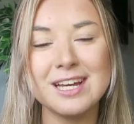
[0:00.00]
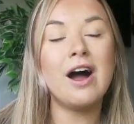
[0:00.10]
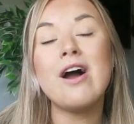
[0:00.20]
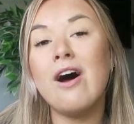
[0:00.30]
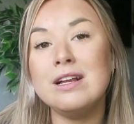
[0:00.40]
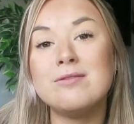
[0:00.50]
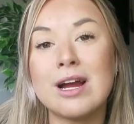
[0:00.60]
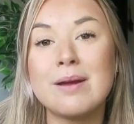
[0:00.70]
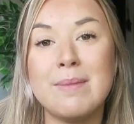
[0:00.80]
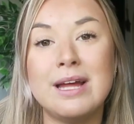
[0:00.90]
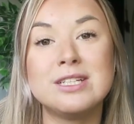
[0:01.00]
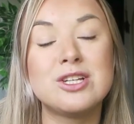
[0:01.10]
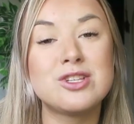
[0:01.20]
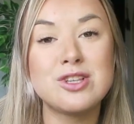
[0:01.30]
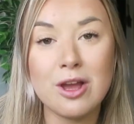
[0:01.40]
I highly recommend
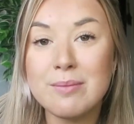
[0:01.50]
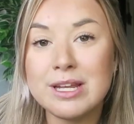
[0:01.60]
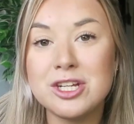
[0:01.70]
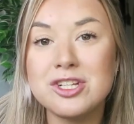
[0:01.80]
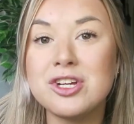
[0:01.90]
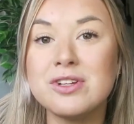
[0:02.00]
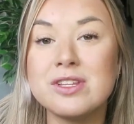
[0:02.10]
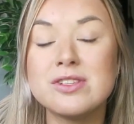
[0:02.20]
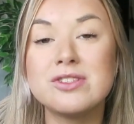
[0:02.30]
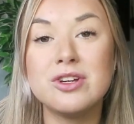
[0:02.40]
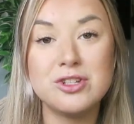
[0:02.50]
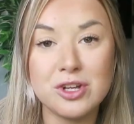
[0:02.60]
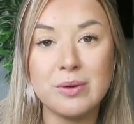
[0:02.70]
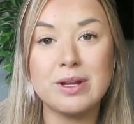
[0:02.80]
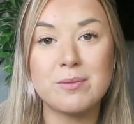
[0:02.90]
so many students to
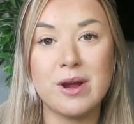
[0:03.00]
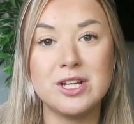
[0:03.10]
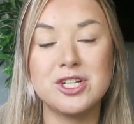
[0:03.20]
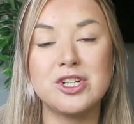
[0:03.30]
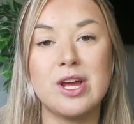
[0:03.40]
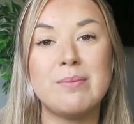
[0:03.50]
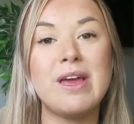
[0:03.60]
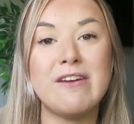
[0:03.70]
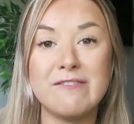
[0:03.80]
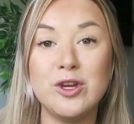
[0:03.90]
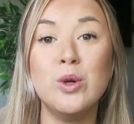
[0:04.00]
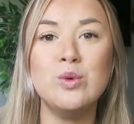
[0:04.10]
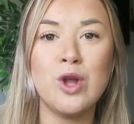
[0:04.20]
do an apprenticeship if you